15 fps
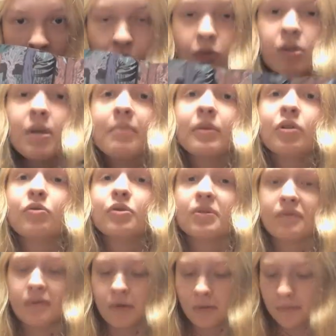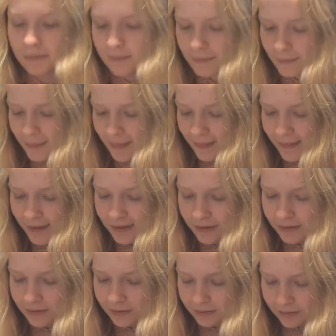beautiful.
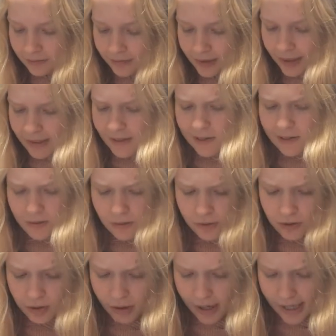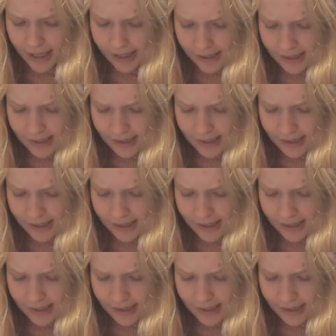This is also a